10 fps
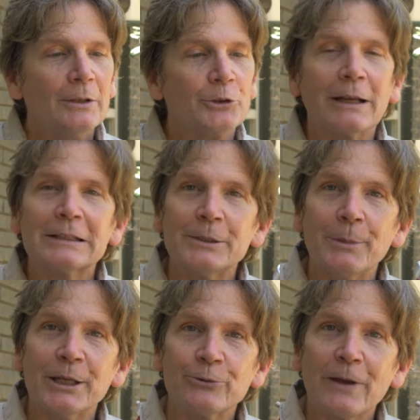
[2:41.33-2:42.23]
directly to
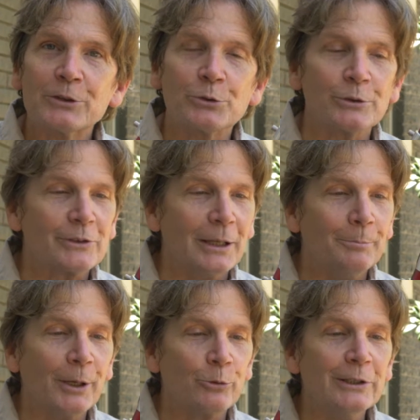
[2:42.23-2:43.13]
manufacturers
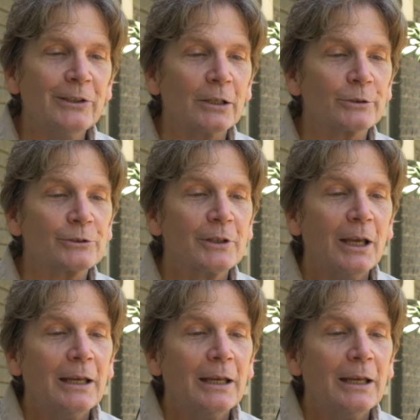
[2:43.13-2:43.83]
and big retailers.